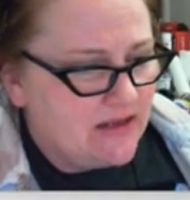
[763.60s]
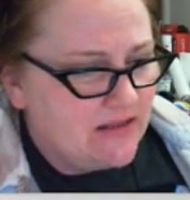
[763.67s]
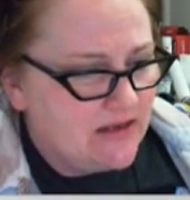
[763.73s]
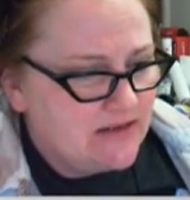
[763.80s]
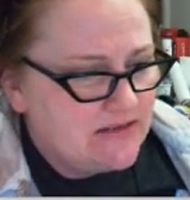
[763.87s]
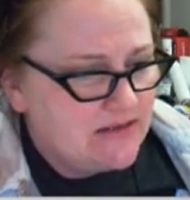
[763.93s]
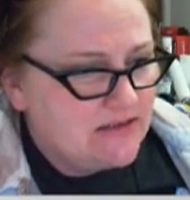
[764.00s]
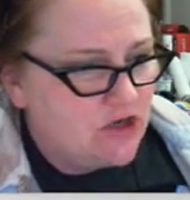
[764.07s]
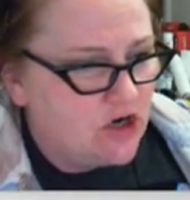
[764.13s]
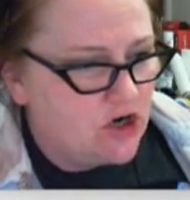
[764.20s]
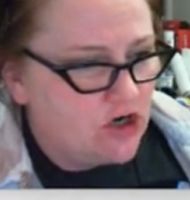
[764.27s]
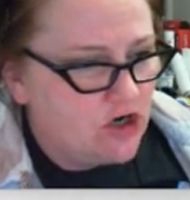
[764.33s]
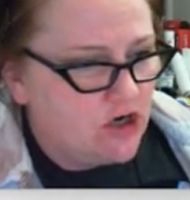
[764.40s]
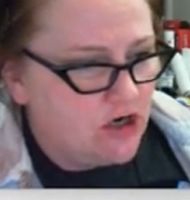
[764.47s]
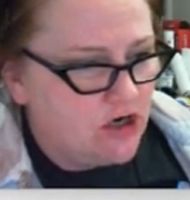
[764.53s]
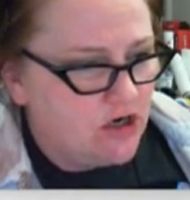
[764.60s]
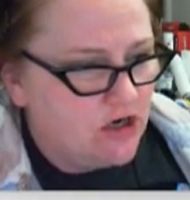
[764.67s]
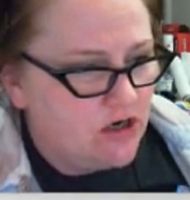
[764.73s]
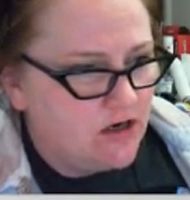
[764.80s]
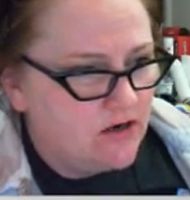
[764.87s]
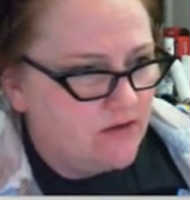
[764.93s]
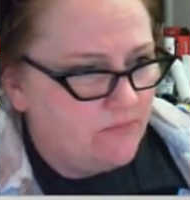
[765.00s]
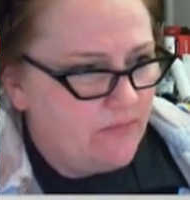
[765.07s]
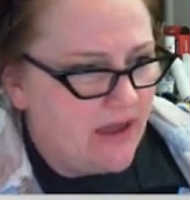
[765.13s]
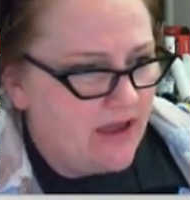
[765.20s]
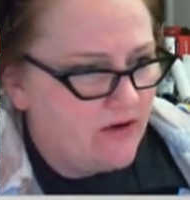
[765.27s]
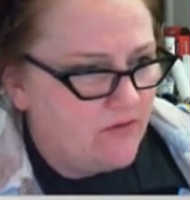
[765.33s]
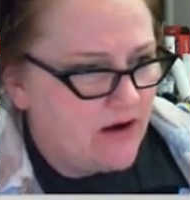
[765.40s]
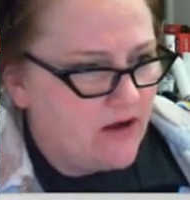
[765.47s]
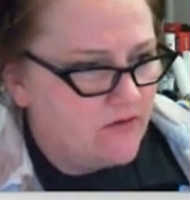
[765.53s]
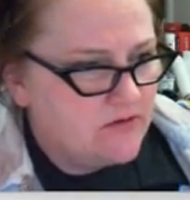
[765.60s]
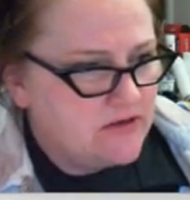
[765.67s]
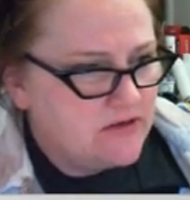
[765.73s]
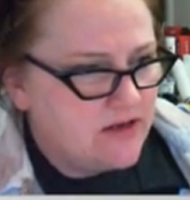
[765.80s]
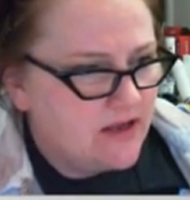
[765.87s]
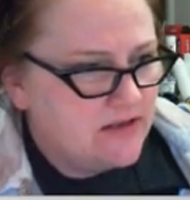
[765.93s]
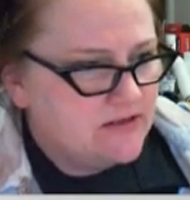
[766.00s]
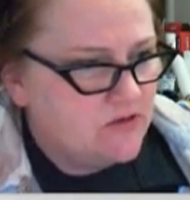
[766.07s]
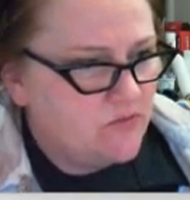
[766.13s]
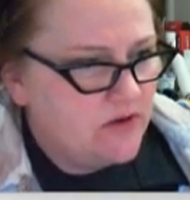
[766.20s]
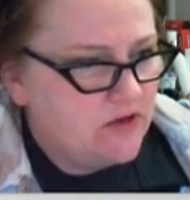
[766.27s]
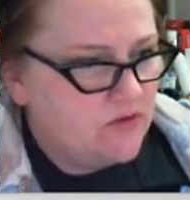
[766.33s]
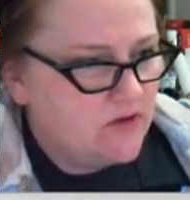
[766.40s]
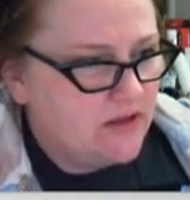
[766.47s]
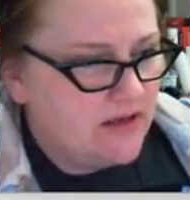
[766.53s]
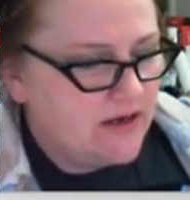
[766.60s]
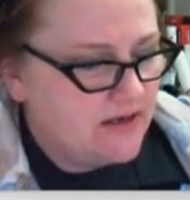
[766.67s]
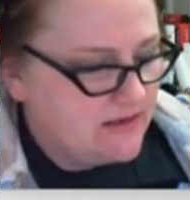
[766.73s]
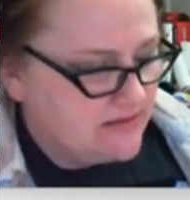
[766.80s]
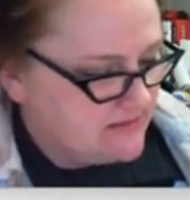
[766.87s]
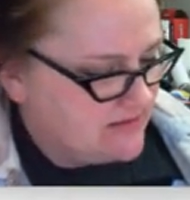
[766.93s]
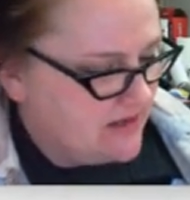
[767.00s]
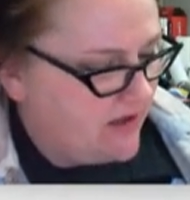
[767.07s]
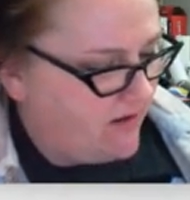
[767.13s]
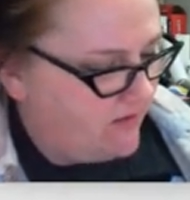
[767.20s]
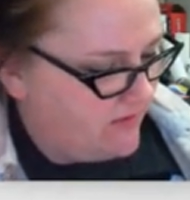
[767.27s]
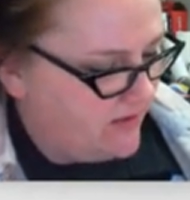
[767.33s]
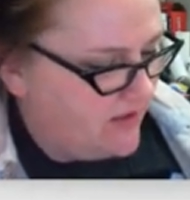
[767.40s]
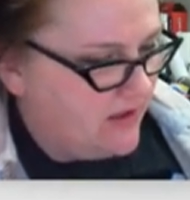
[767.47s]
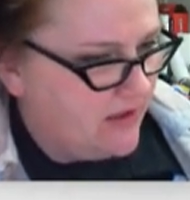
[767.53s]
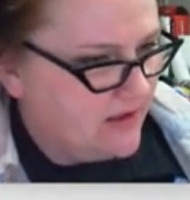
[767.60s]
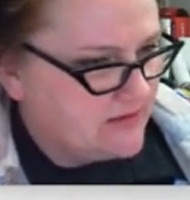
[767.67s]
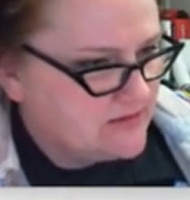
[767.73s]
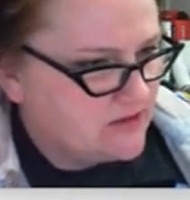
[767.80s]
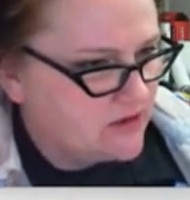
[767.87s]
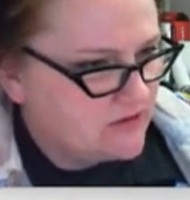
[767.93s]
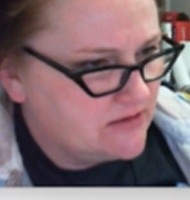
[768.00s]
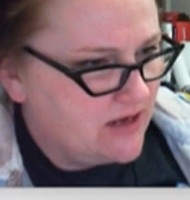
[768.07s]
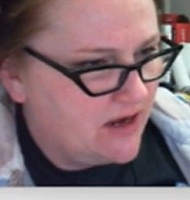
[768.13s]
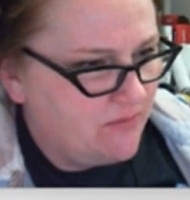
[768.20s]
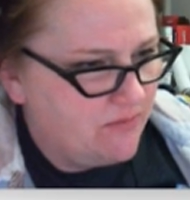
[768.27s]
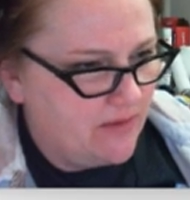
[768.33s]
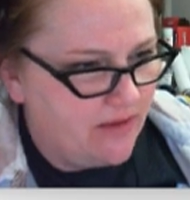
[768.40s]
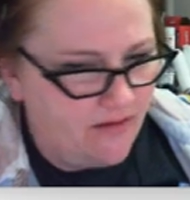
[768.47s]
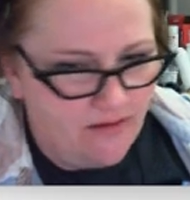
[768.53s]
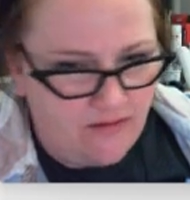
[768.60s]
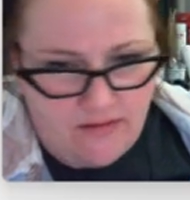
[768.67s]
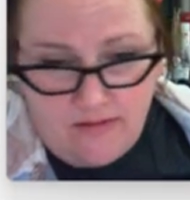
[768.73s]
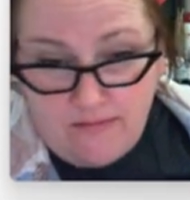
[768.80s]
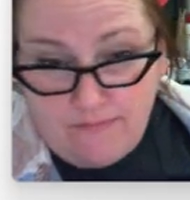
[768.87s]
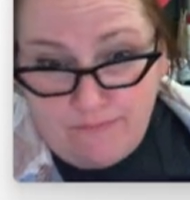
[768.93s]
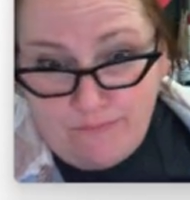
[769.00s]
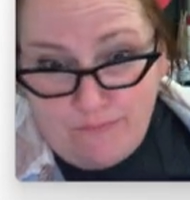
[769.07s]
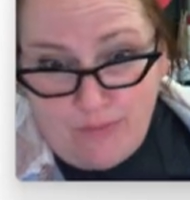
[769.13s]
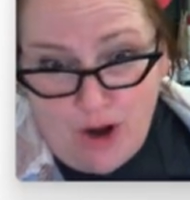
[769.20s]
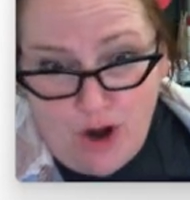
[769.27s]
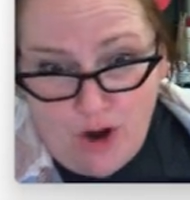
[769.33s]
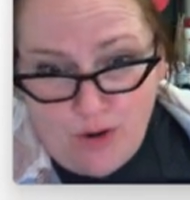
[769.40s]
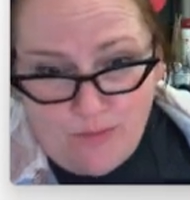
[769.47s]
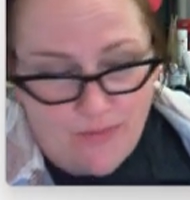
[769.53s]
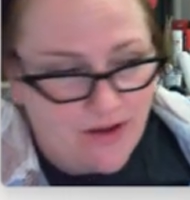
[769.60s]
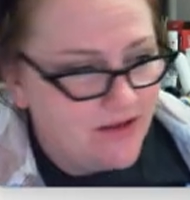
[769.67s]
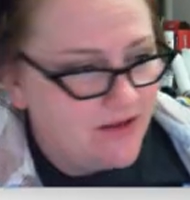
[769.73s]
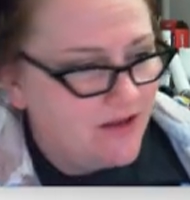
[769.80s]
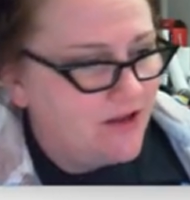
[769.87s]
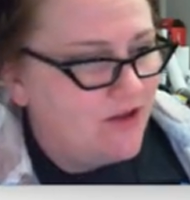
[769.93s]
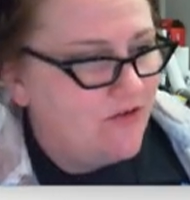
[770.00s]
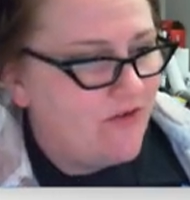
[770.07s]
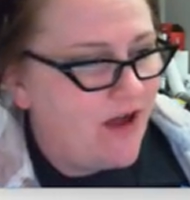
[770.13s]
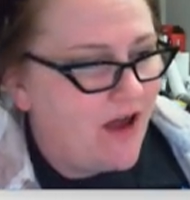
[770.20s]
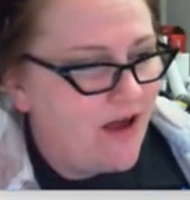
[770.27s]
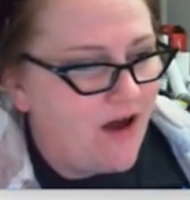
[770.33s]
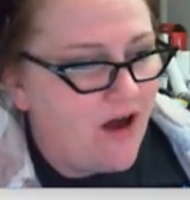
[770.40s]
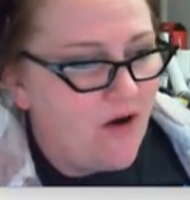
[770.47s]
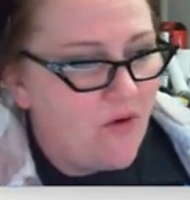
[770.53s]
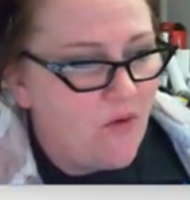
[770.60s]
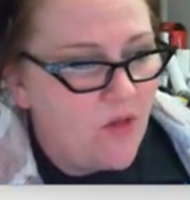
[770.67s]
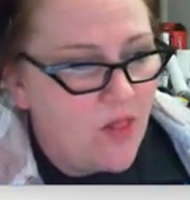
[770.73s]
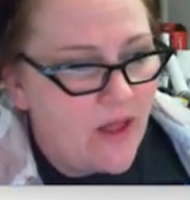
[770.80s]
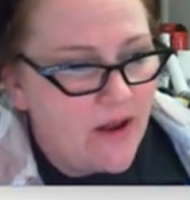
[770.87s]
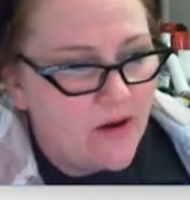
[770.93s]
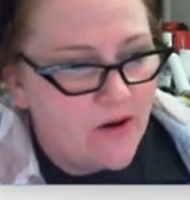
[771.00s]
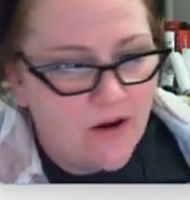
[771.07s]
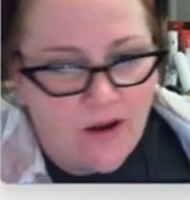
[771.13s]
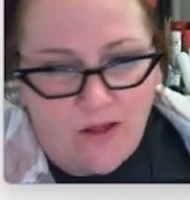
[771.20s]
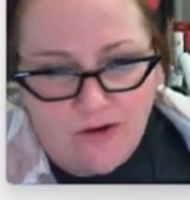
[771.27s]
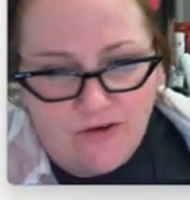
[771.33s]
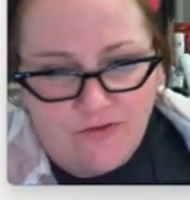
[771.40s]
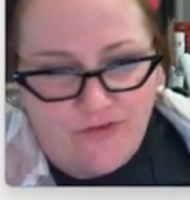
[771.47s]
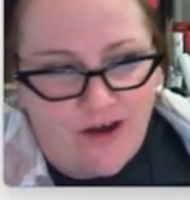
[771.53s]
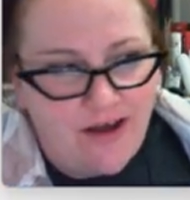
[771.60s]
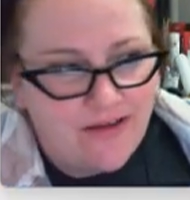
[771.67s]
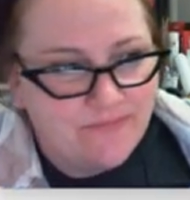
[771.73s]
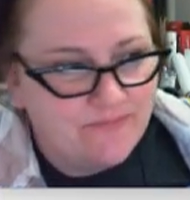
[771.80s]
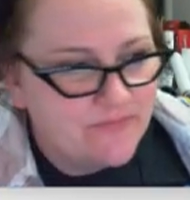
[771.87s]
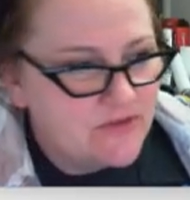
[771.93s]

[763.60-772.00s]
They did darker background. And so when you click in a cell and start typing, boom, you've got a lighter colored font.